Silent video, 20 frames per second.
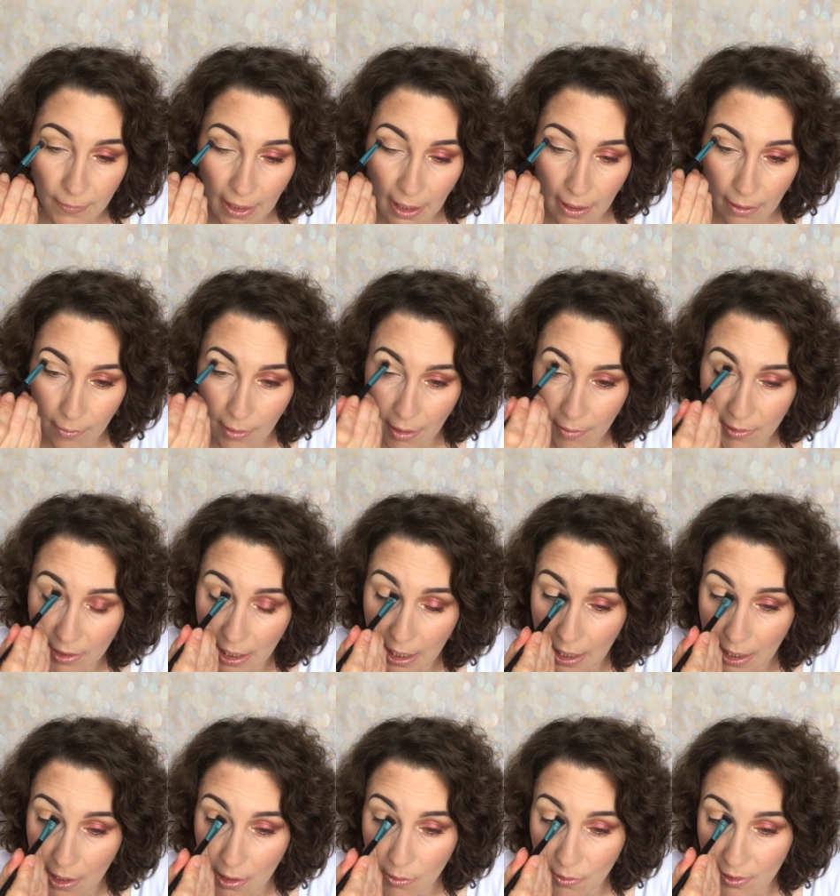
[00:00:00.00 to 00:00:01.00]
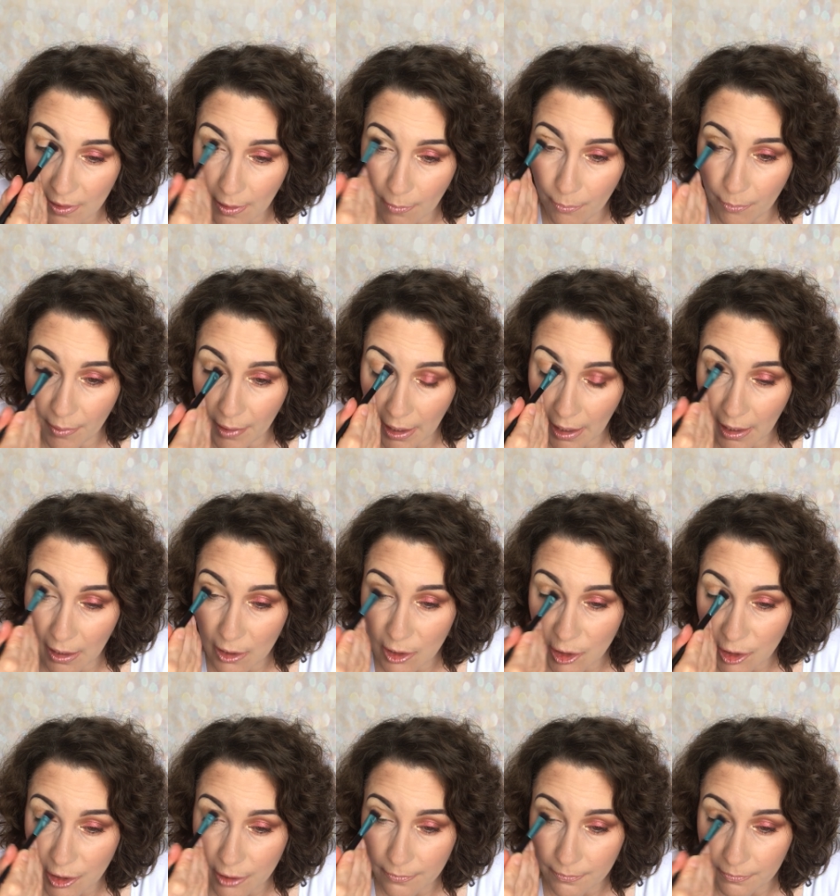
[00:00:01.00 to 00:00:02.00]
And I'm going to use the
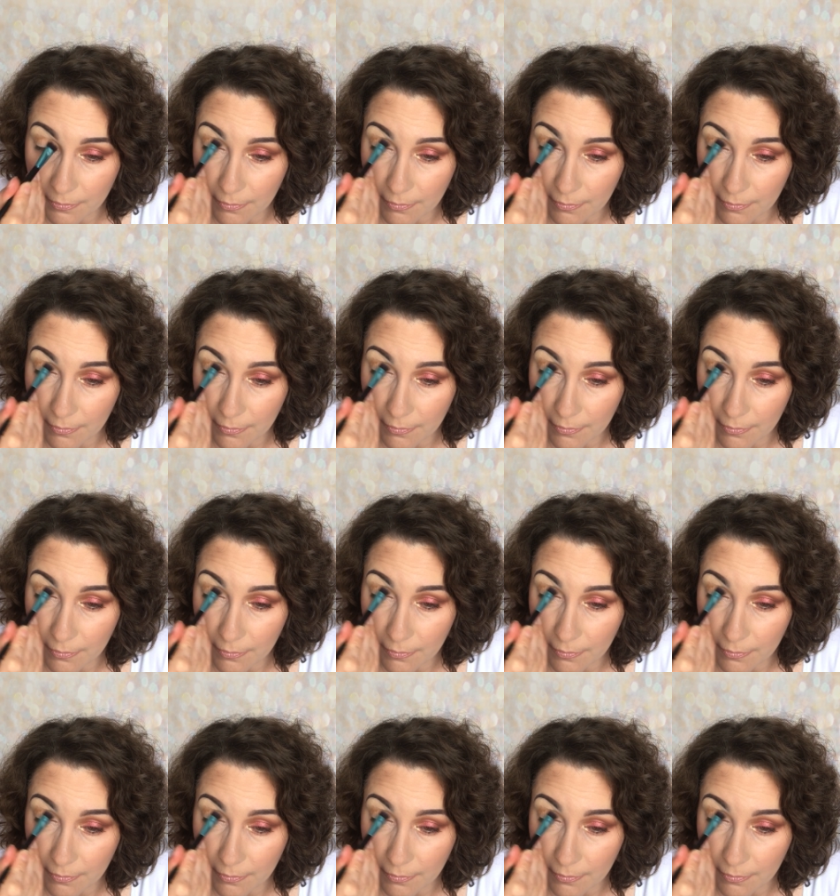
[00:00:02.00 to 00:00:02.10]
brush.